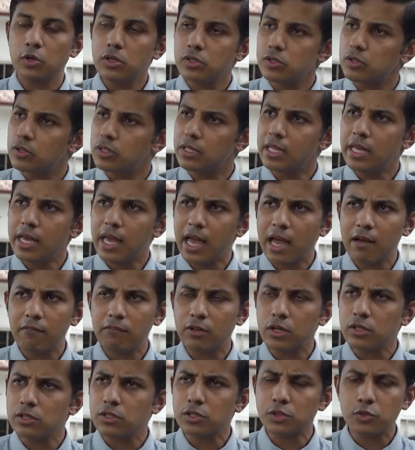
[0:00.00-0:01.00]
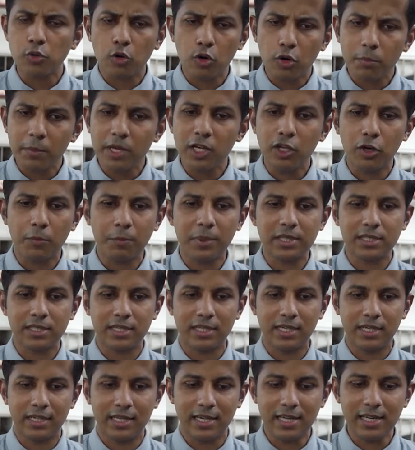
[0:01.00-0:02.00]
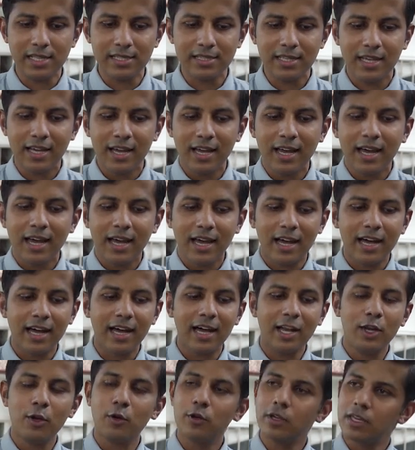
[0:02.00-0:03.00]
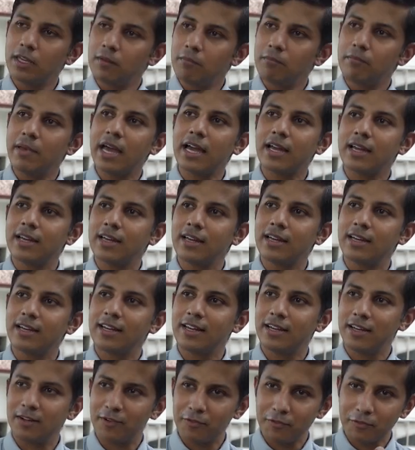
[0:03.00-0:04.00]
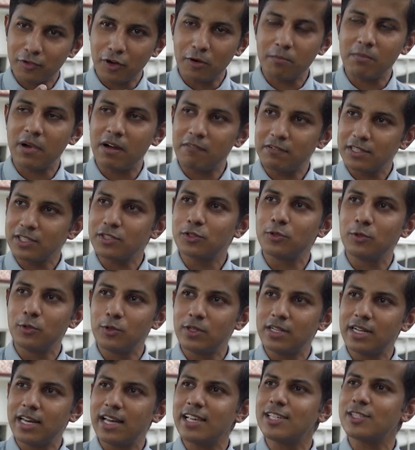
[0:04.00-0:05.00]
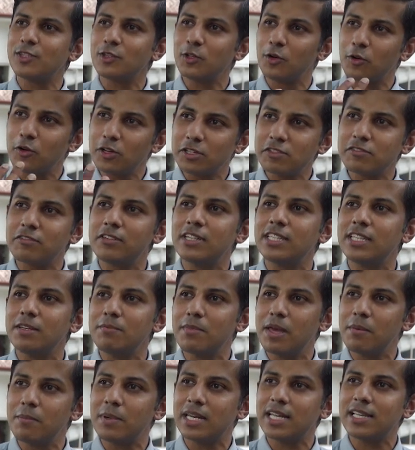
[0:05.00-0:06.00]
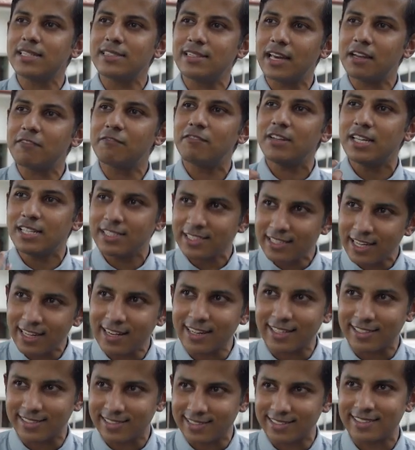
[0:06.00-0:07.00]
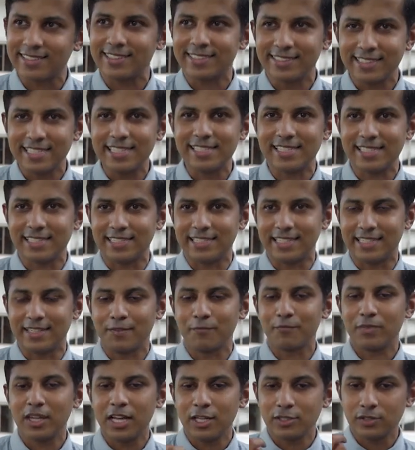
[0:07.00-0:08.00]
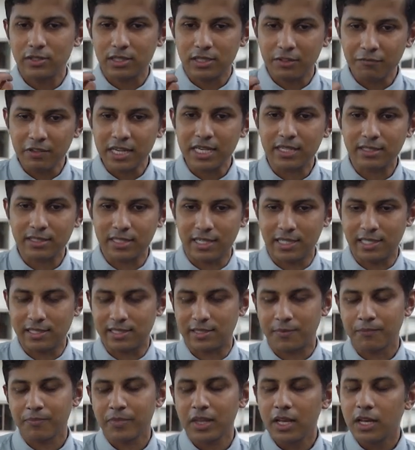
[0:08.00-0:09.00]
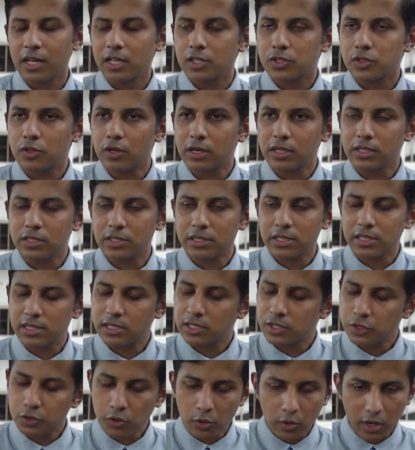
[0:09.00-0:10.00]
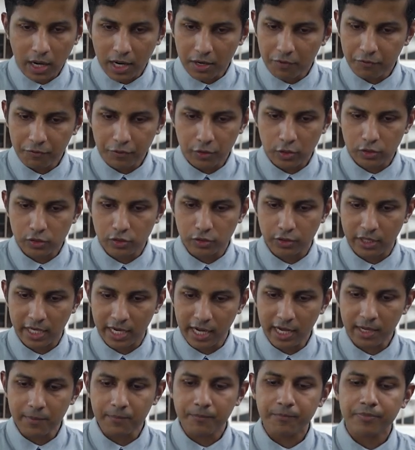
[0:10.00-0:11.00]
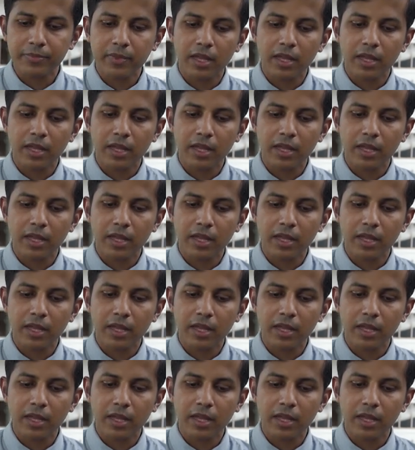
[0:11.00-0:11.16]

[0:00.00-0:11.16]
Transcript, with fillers: Also, they have lost so many opportunities. Uh, looking back from our school days, those were the memories that we cherish, True. isn't it? So the victories. So it's, it's so unfortunate.